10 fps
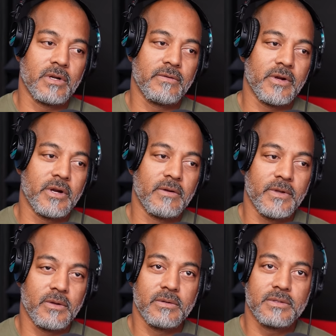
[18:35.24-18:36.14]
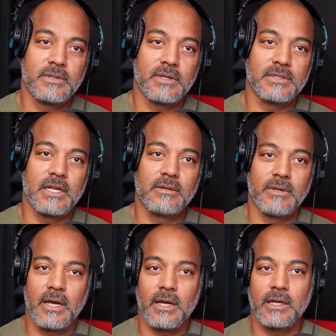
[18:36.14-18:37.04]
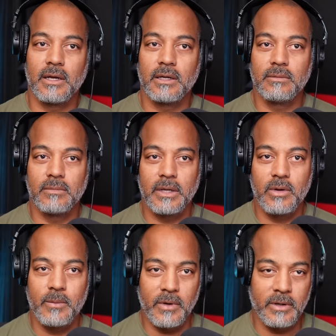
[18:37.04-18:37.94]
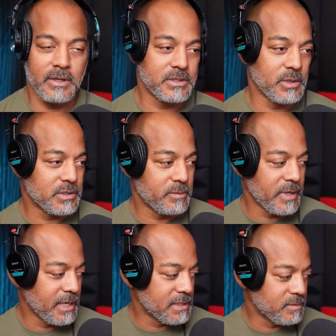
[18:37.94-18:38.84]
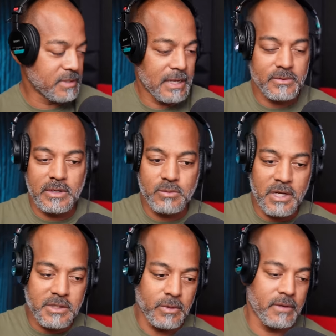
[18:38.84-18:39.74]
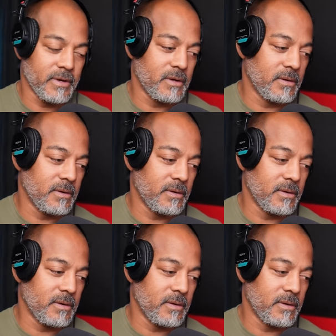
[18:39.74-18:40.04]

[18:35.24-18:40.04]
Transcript: one of your interviews because I creep on you on social media sometimes. So I was watching one of